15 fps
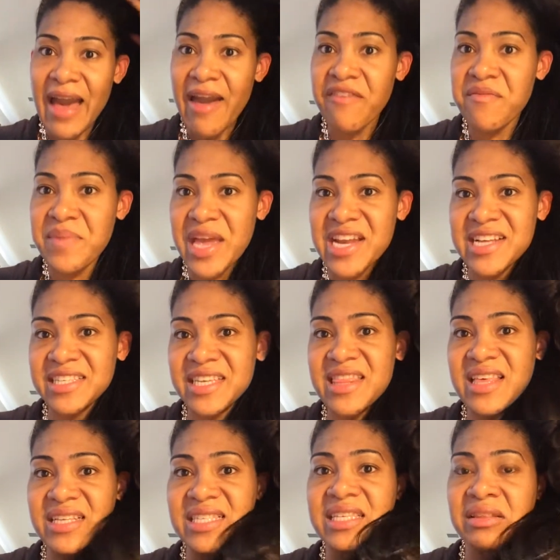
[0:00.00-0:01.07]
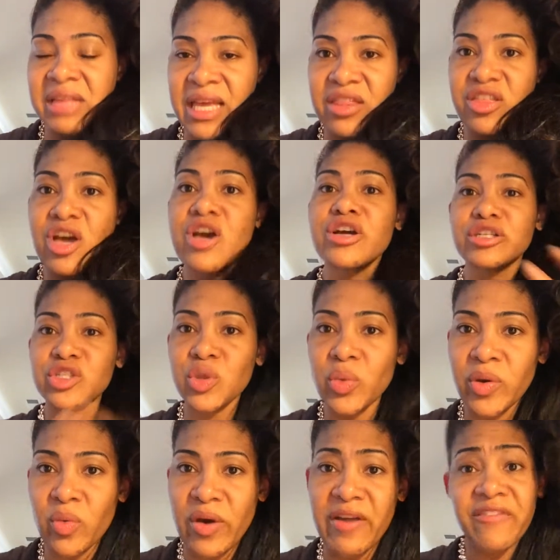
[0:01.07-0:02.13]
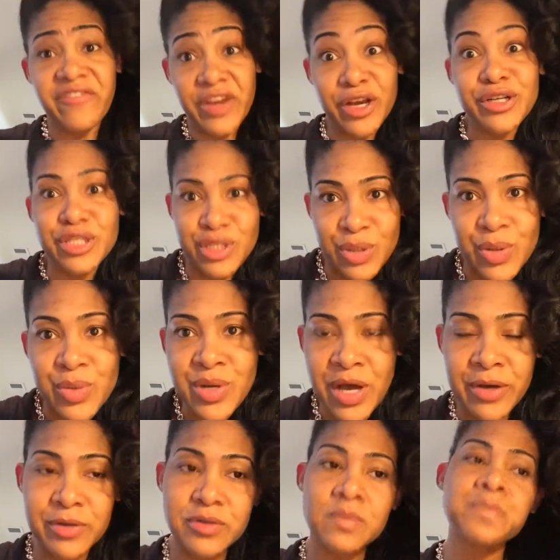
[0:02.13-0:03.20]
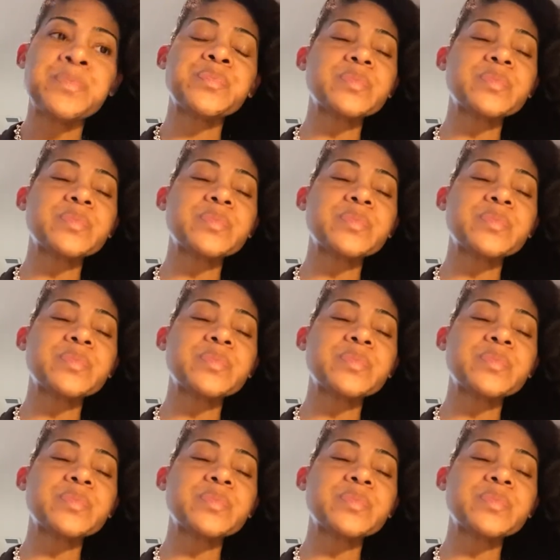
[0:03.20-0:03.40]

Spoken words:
I have made it to this length doing what Fair Sue knows,